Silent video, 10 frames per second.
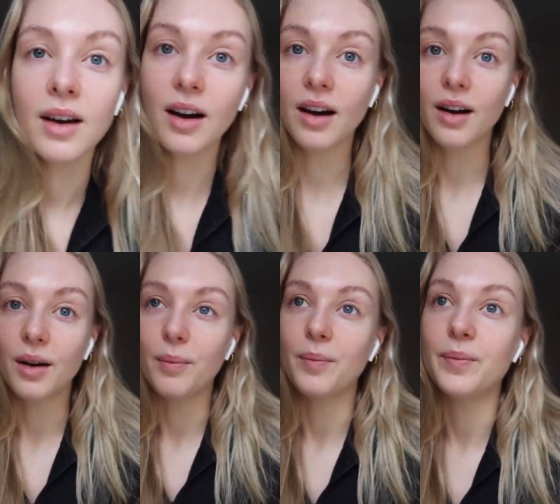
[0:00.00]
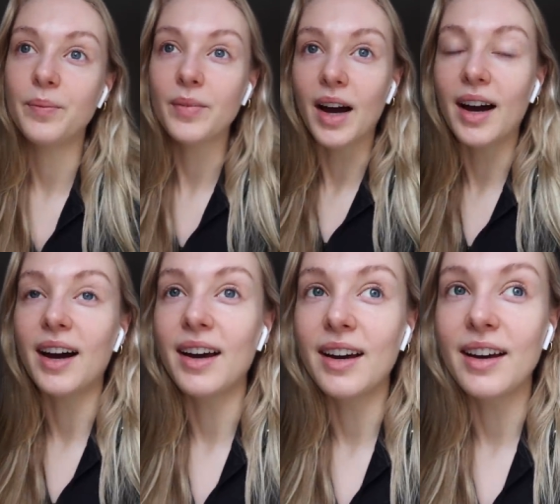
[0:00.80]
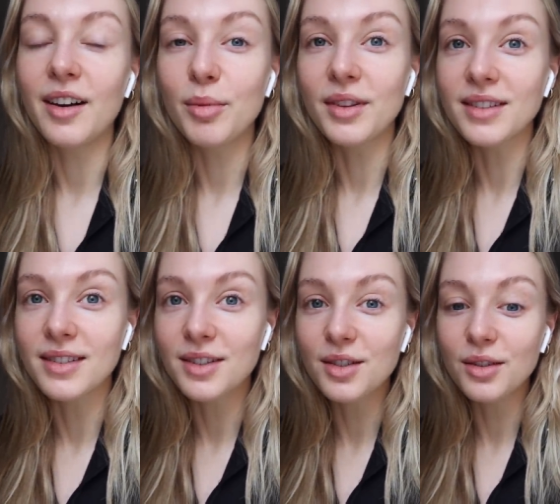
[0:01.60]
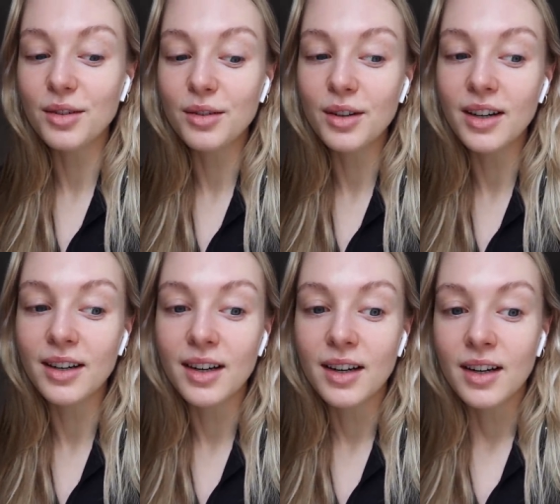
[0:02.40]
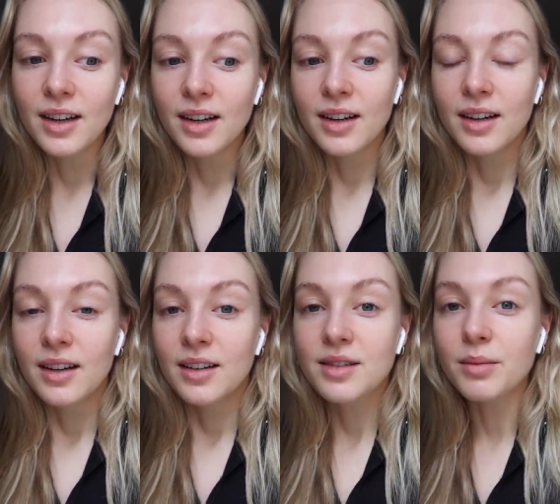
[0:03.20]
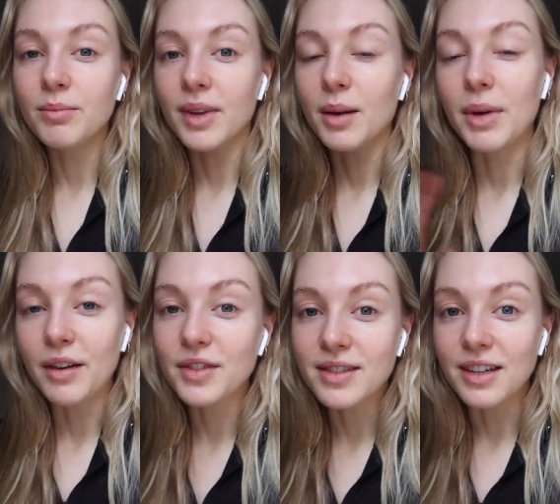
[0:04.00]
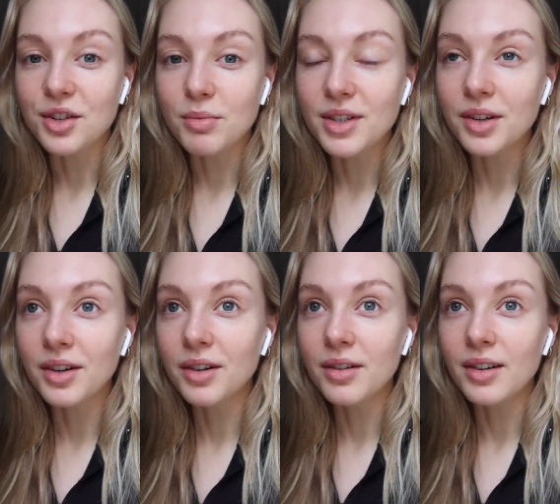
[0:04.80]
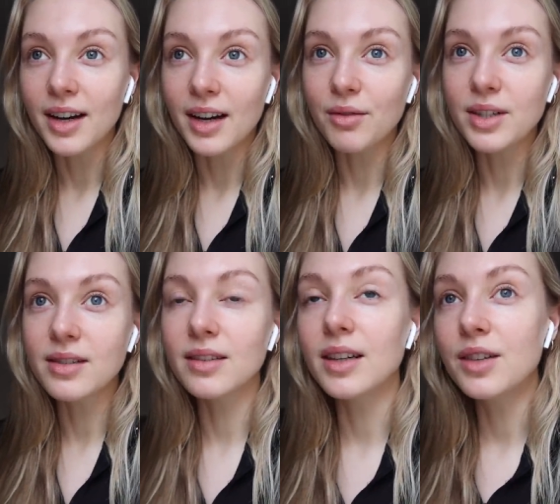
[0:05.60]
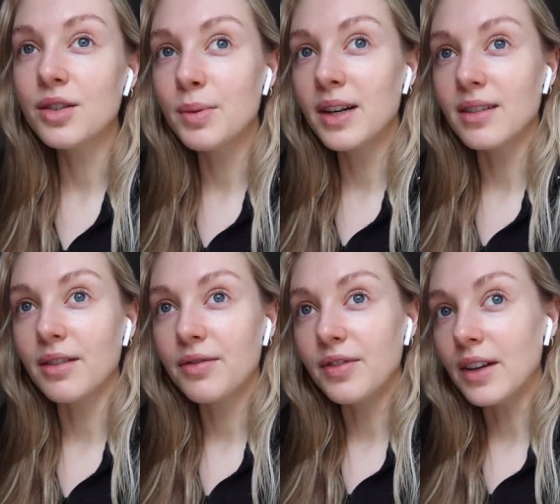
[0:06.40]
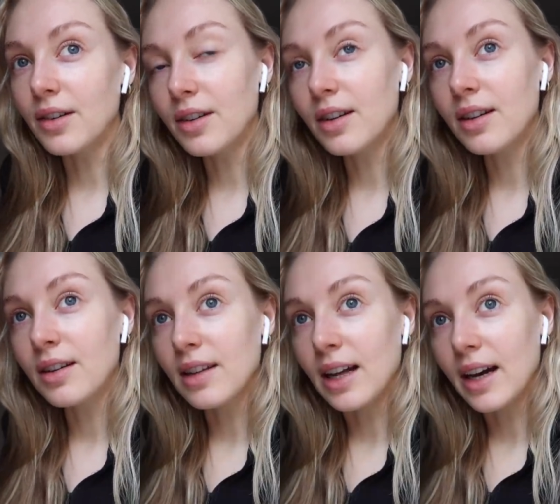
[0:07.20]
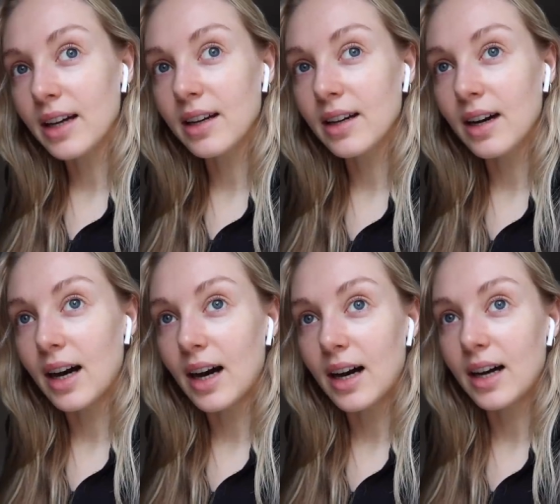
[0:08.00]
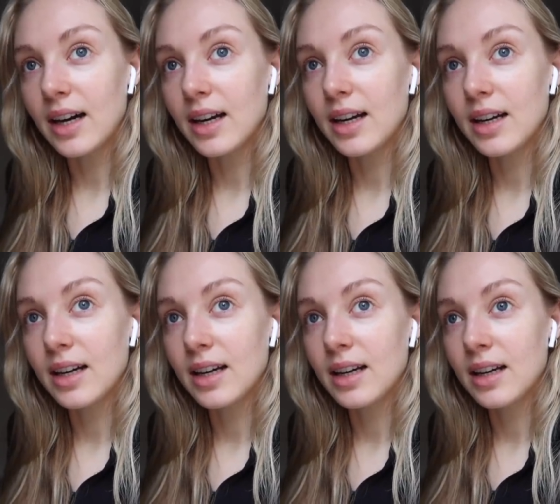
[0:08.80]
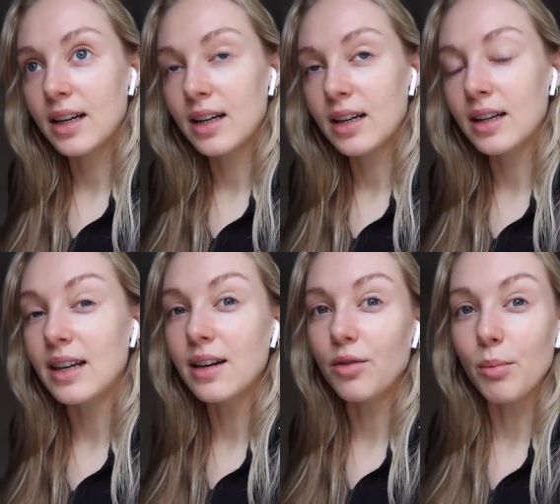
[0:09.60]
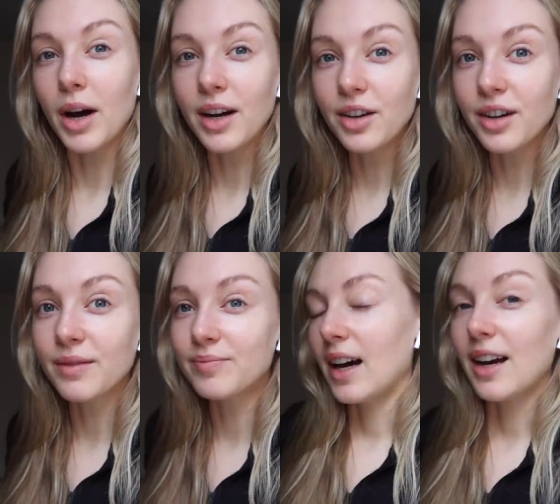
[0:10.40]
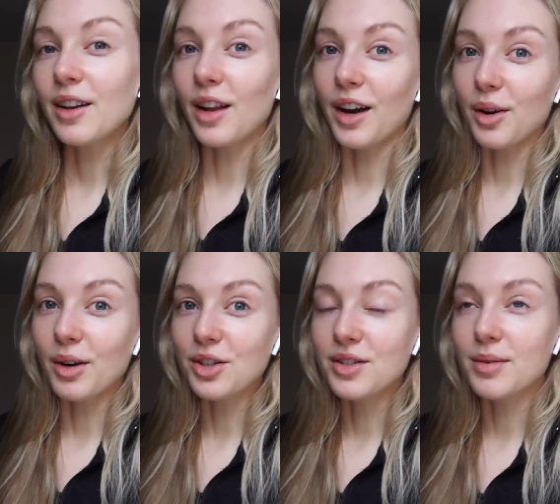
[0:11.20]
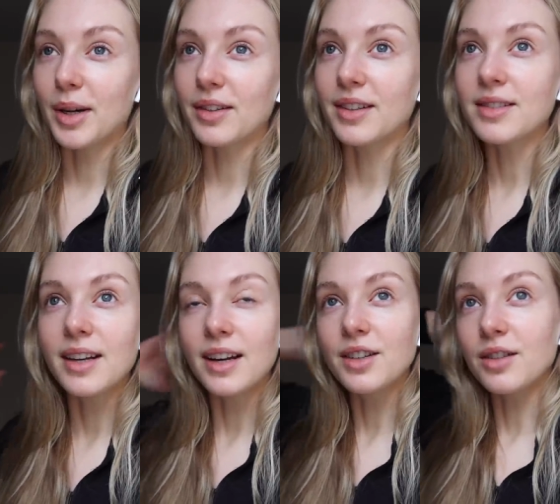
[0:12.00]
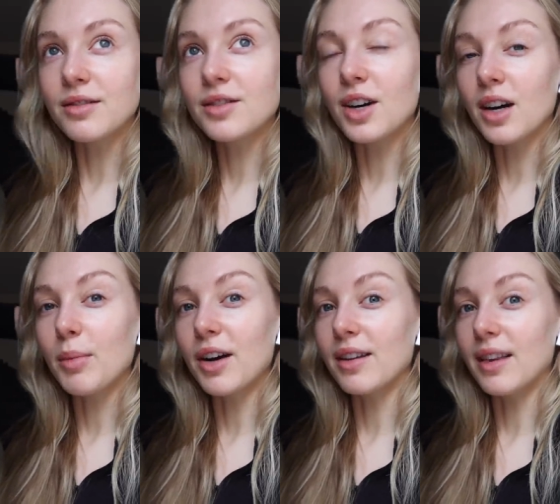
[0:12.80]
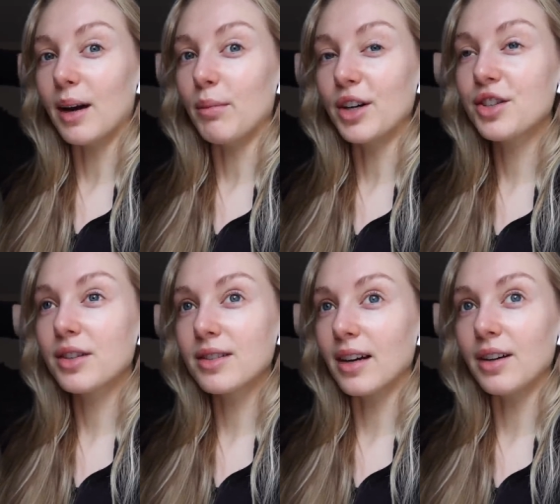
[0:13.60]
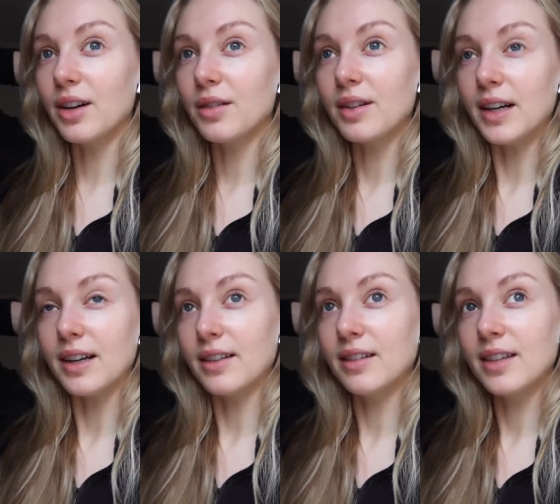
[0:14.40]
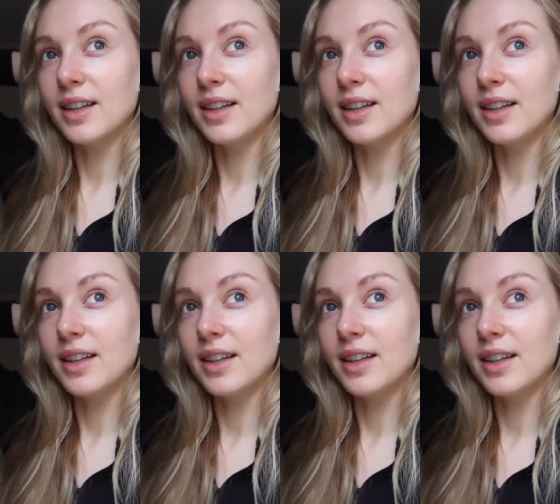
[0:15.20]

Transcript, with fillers: Um, I have been listening to some like manifestation material again recently just because I feel like I need a reminder. I get a lot of questions about this and I don't talk about it that much because I know that